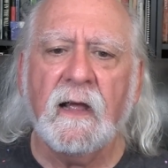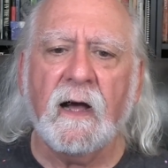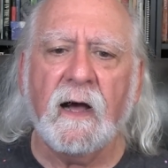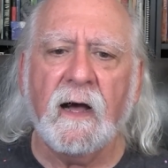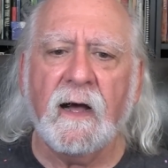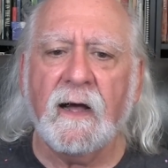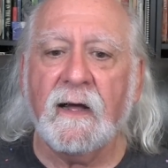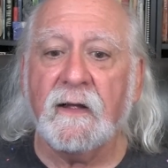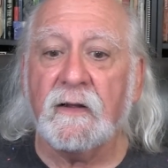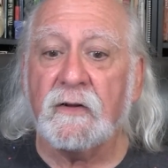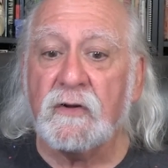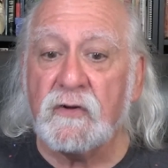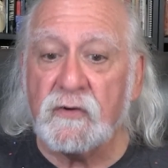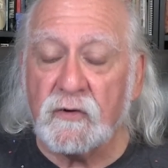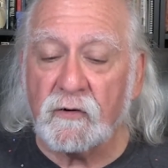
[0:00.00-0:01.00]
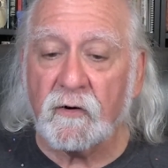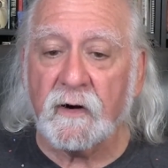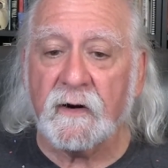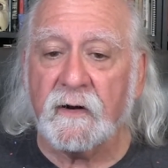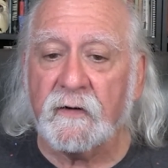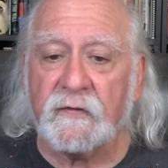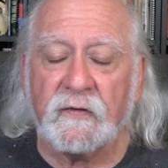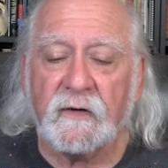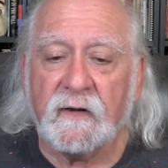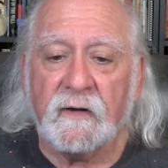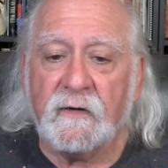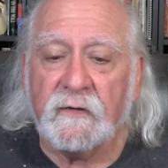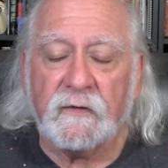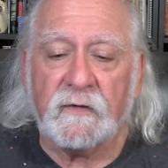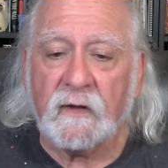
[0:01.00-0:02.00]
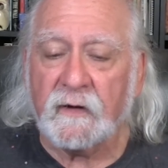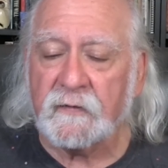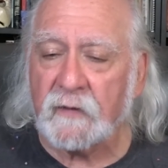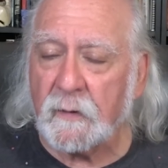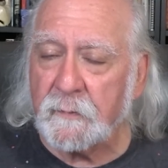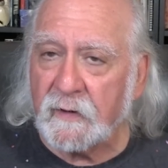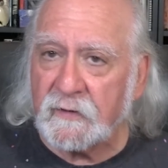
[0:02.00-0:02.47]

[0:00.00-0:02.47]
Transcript: Uh, Uranus is, as I